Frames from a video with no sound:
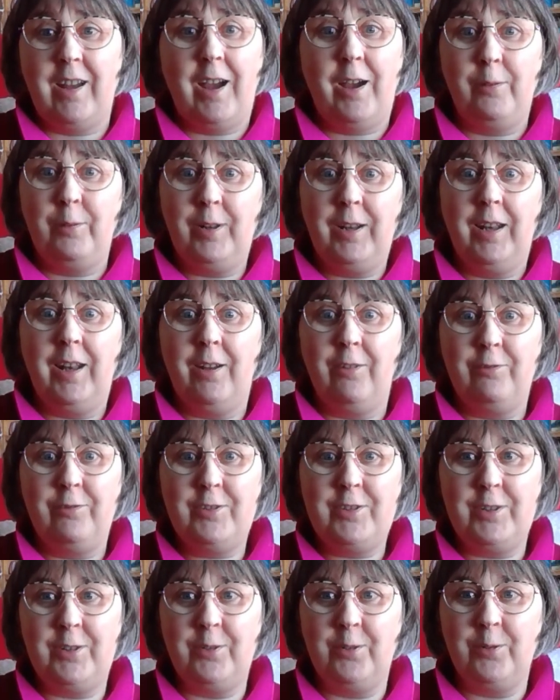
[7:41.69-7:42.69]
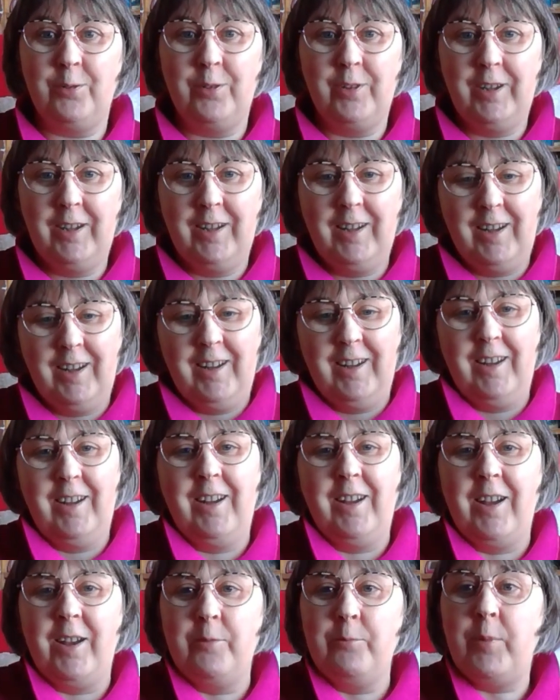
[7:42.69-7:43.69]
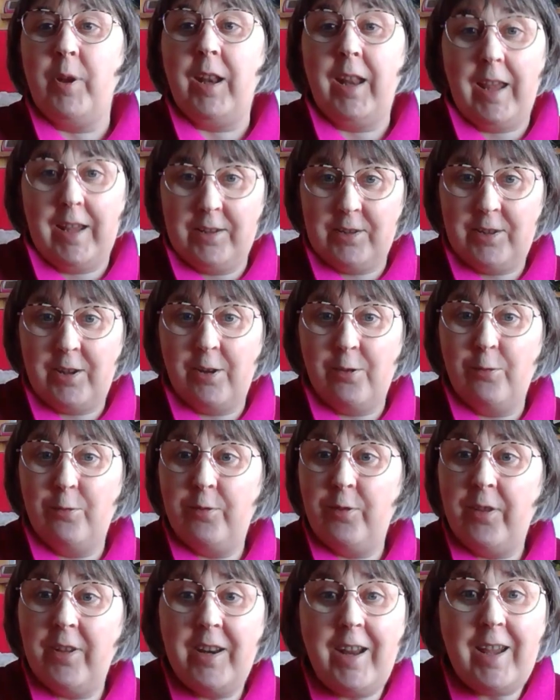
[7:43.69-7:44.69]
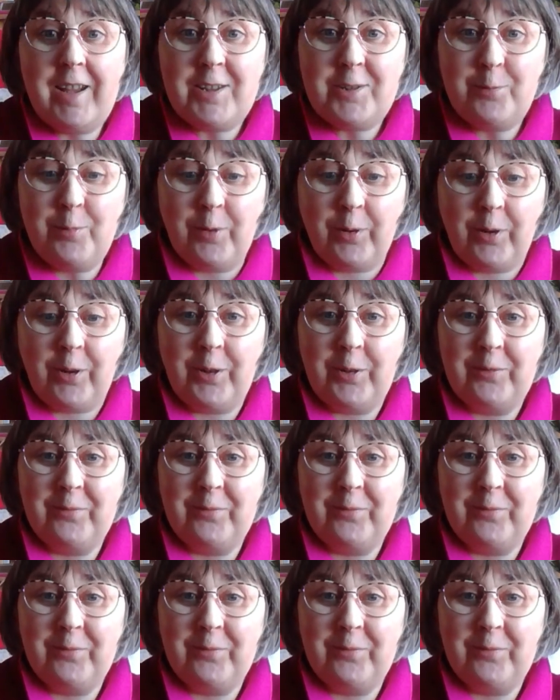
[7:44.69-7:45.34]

I would love to know. But let's go for the next book.